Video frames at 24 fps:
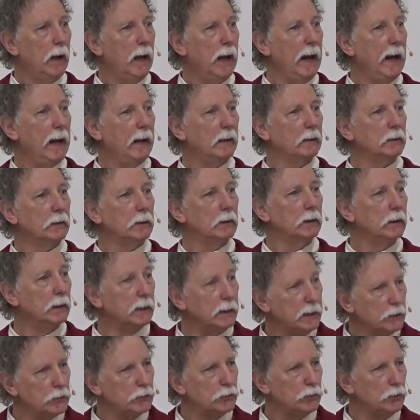at
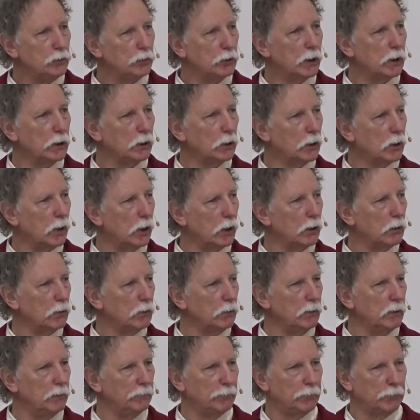least you can
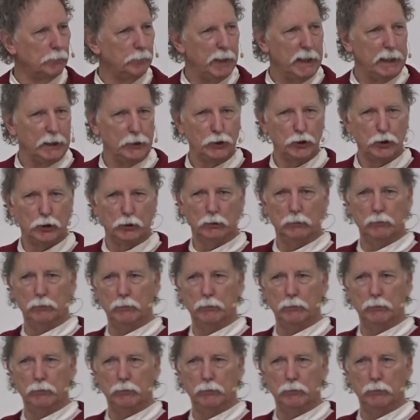garner information